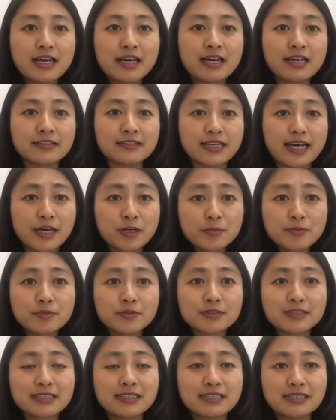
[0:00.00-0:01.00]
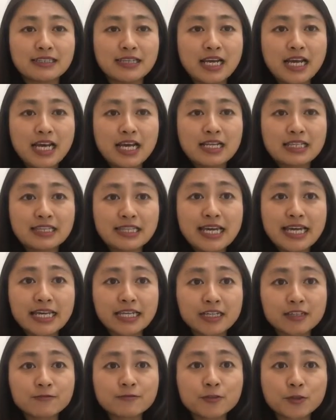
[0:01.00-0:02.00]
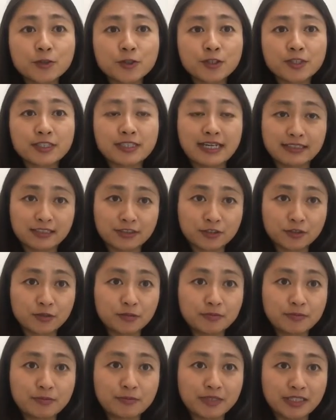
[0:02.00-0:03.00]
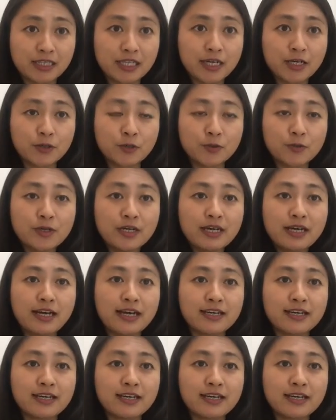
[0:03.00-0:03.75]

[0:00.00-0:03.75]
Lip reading: and I'll put a link for that group below.